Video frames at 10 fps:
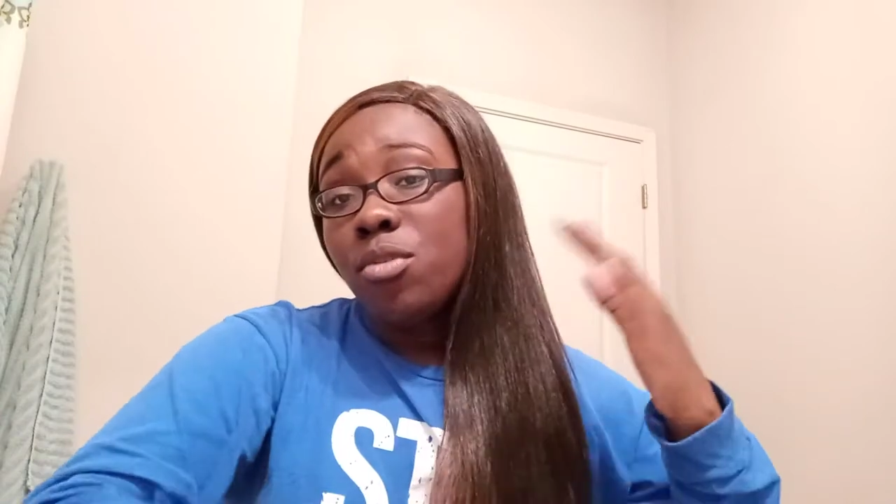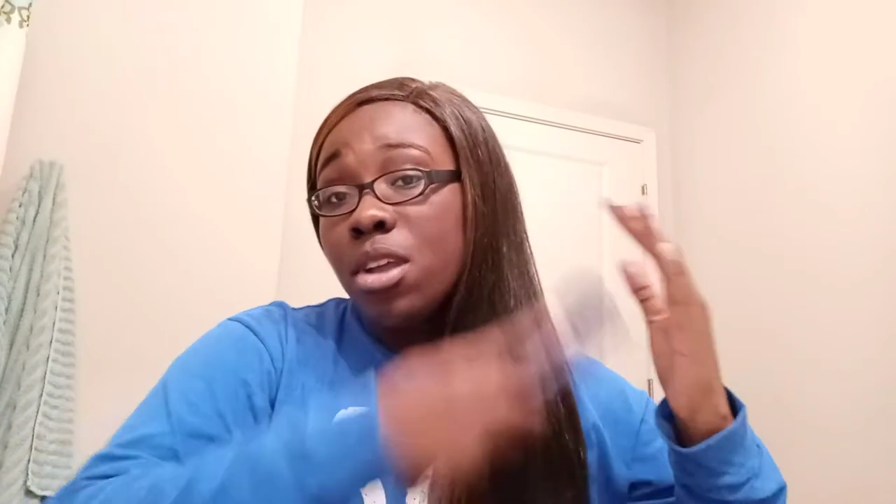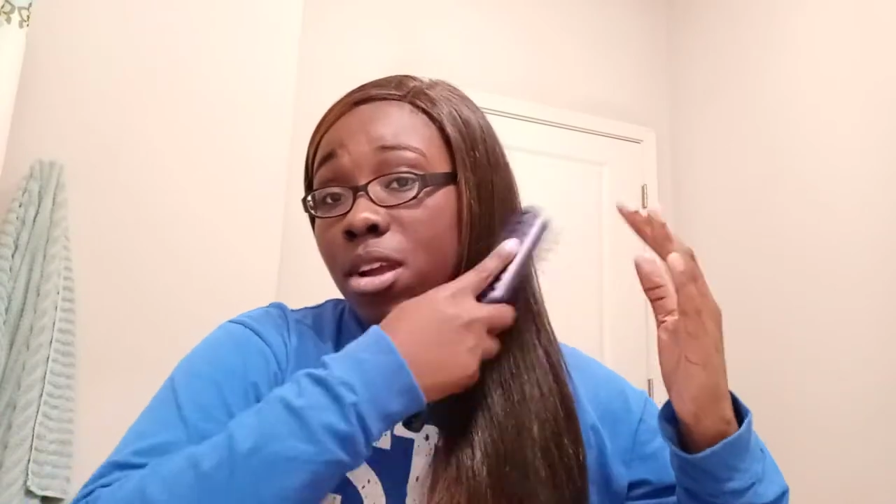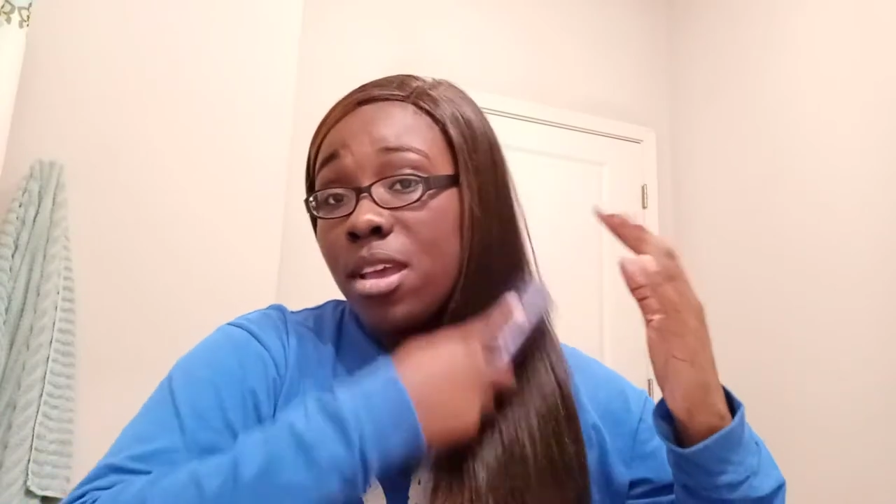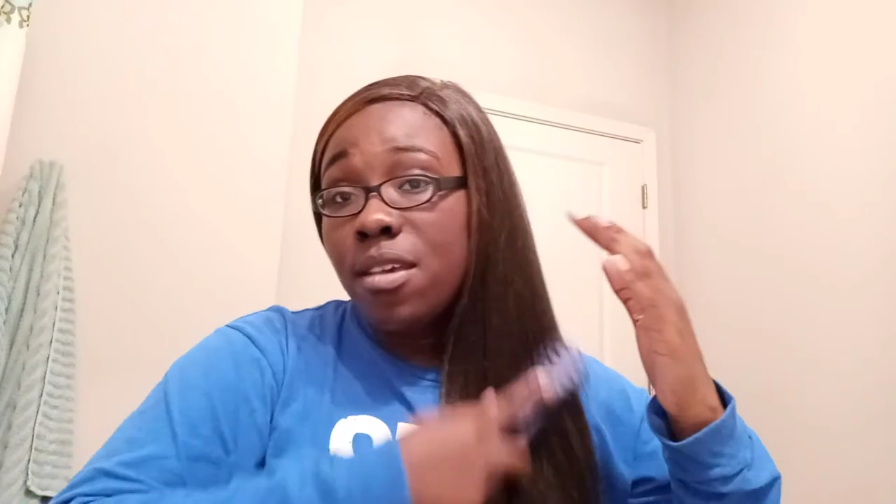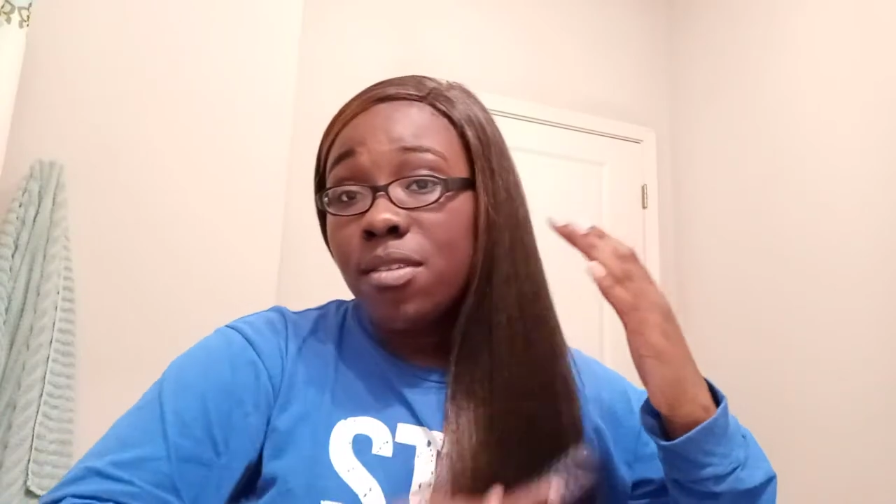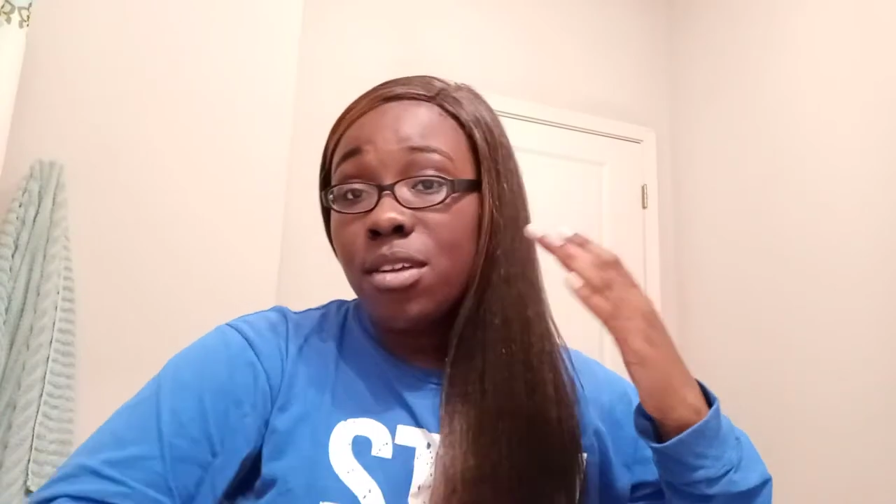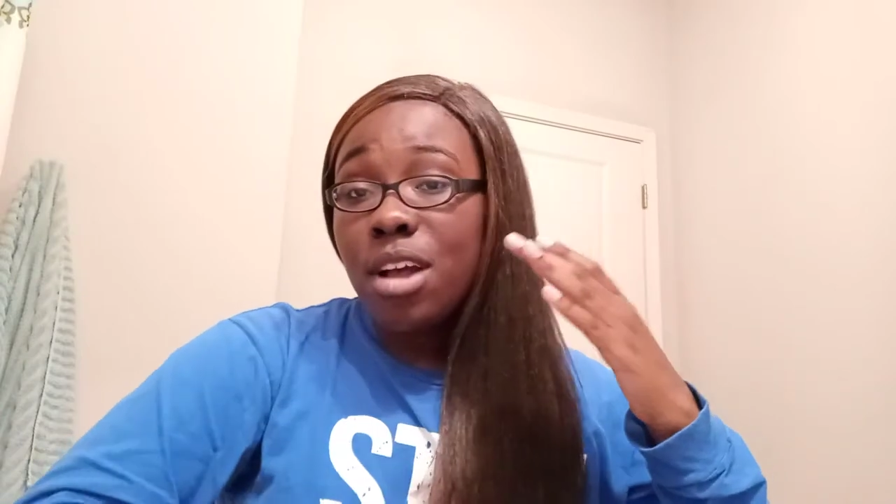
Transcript: There is the